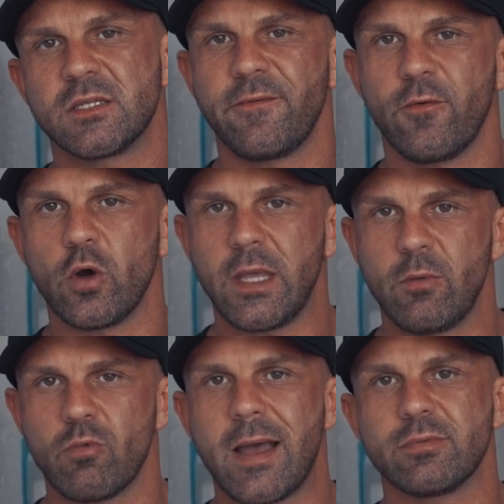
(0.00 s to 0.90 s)
to
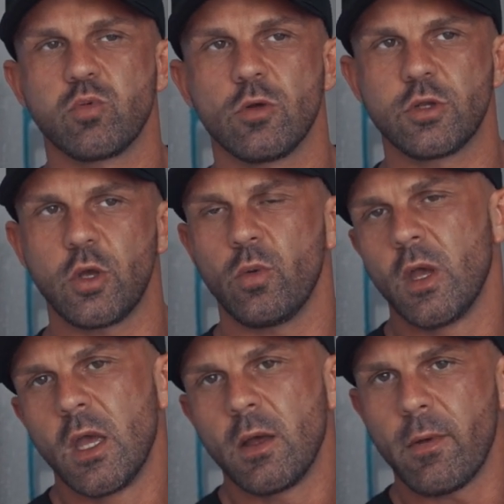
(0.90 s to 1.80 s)
14 reps, we'll do
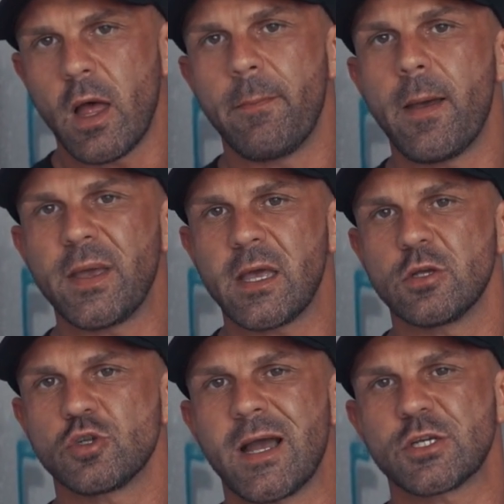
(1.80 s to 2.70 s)
a bigger
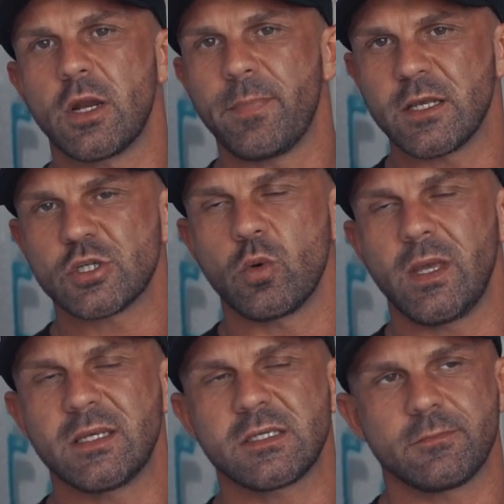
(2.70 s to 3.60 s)
contraction, a bigger
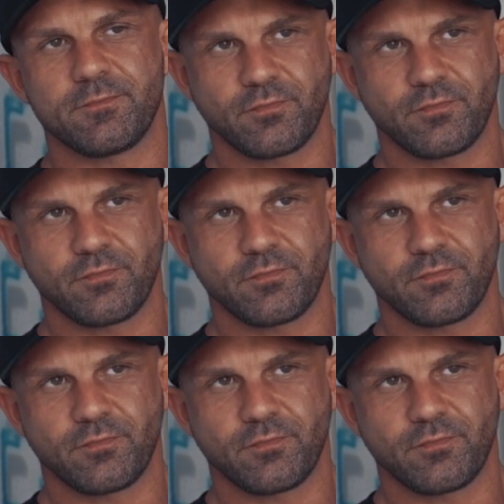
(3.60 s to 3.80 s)
squeeze.